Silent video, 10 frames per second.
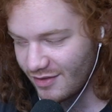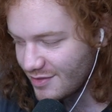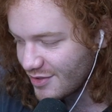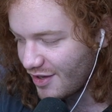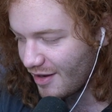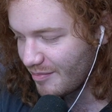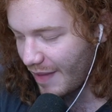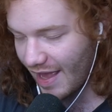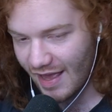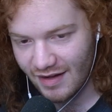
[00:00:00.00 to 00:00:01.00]
Those are not
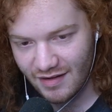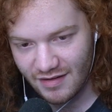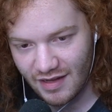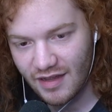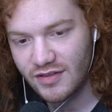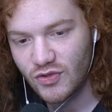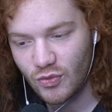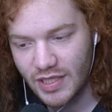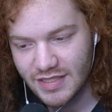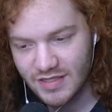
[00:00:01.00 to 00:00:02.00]
bad. I got Twix